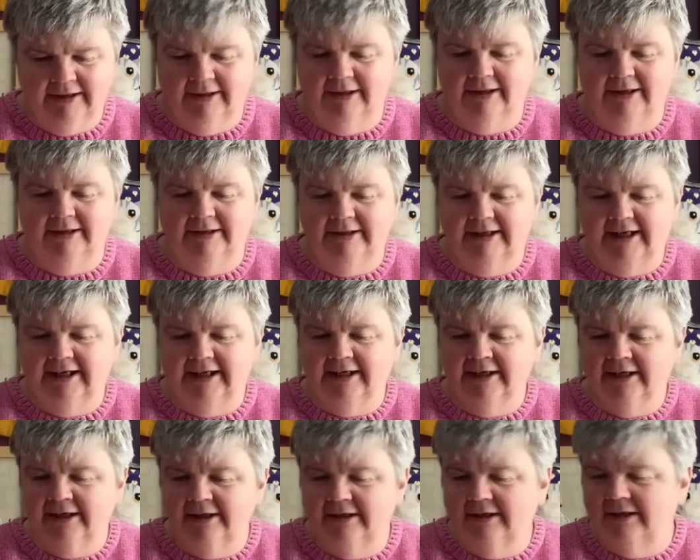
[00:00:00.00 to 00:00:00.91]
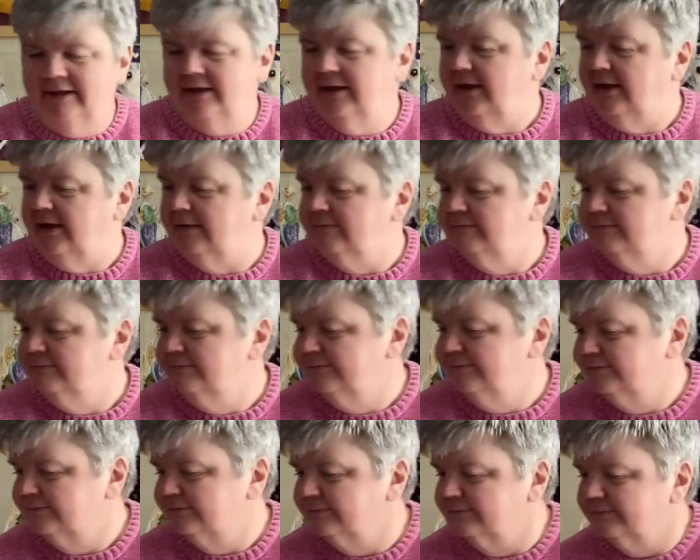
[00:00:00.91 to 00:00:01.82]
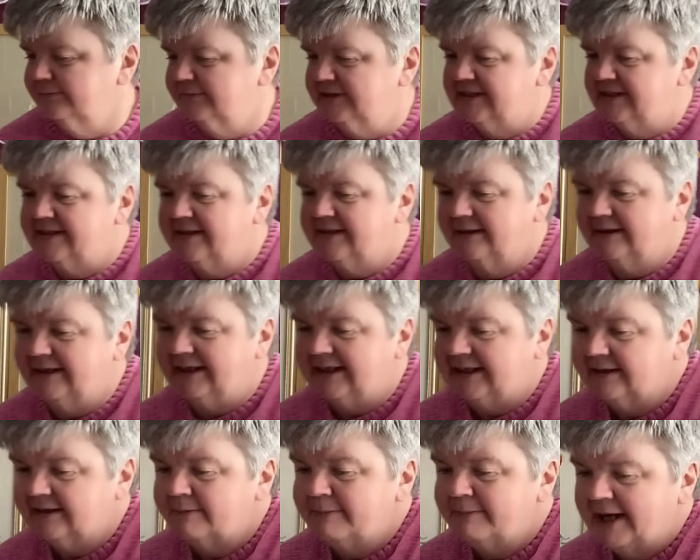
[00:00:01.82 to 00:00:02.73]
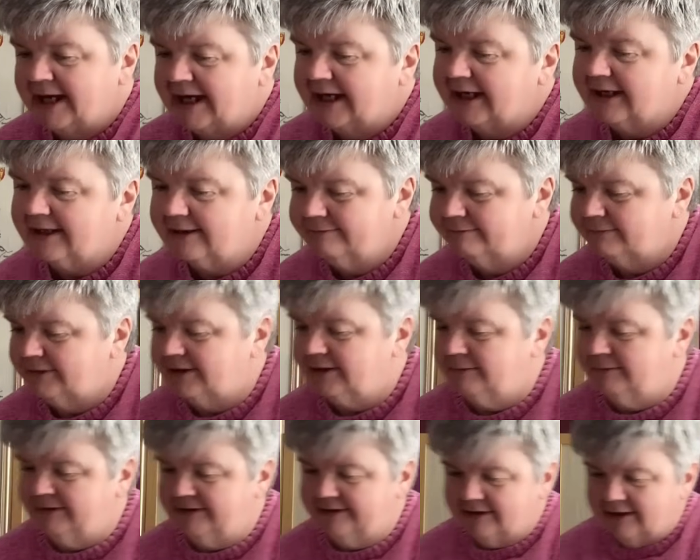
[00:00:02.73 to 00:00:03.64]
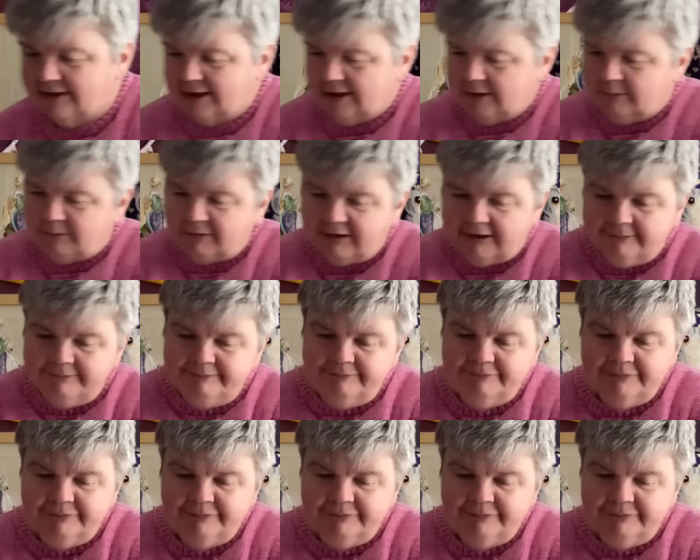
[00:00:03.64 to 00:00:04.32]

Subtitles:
and then I can knit the back when I'm at the library.